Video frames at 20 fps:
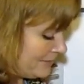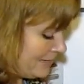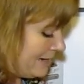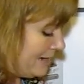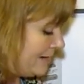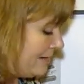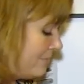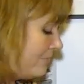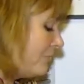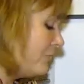
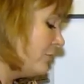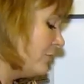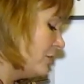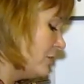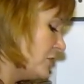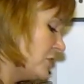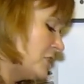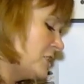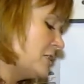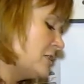I'm
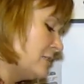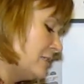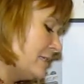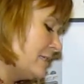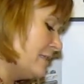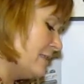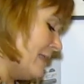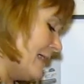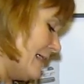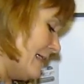finishing
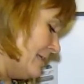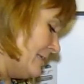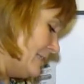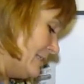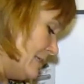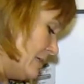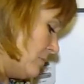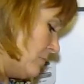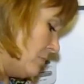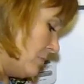
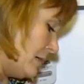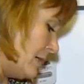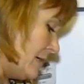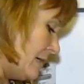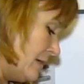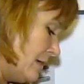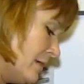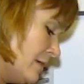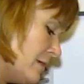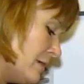slicing
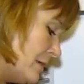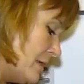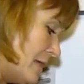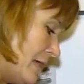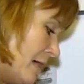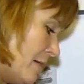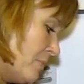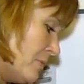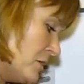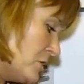my
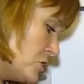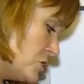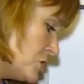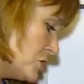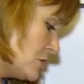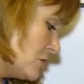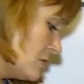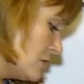cabbage